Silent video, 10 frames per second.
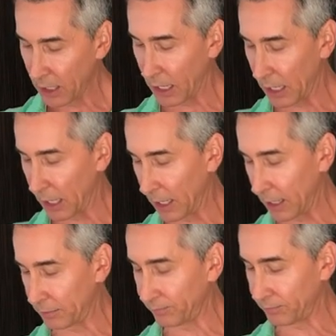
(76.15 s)

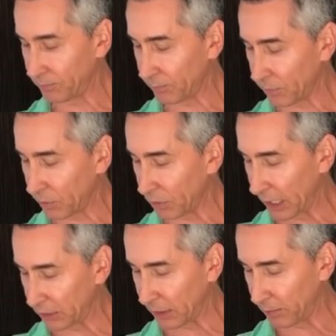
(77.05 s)
Uh,
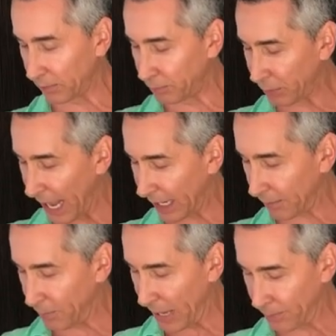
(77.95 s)
got some
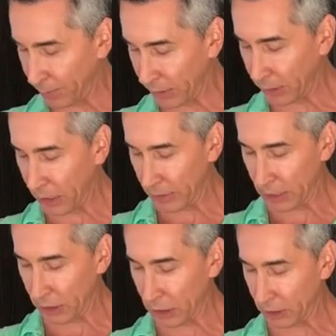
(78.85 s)
black pepper
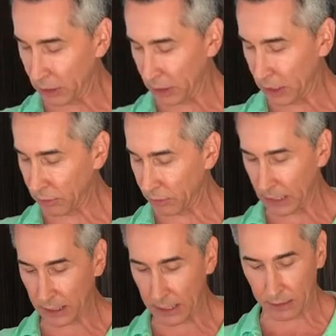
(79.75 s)
going on on here
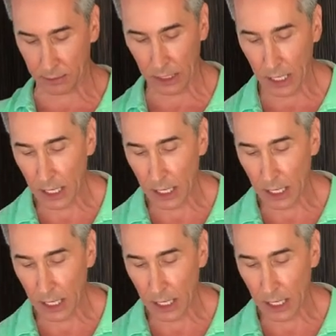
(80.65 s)
right now.